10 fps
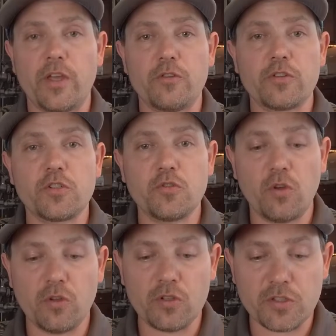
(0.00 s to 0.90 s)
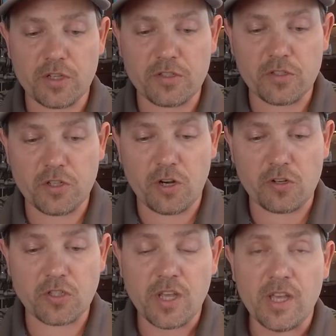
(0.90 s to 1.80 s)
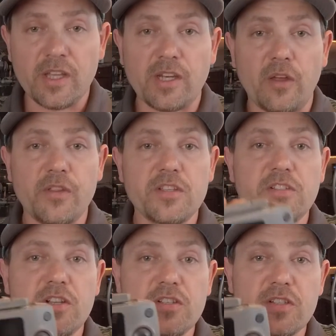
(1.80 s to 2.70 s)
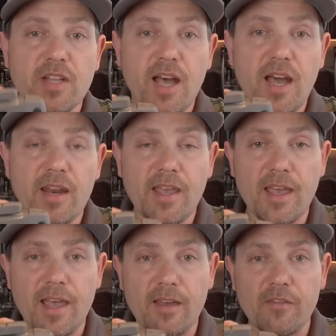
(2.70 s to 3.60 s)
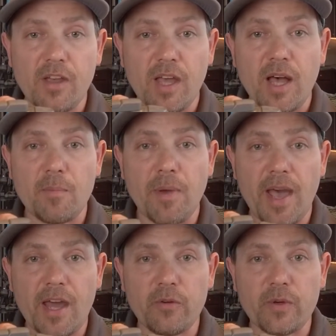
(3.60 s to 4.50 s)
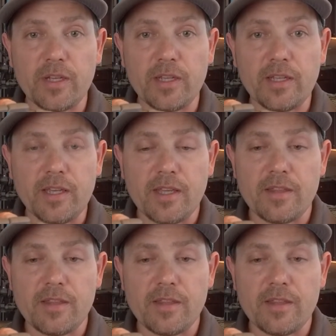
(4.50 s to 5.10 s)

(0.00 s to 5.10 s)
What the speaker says: that your controller is nice and charged. Now this does not have a battery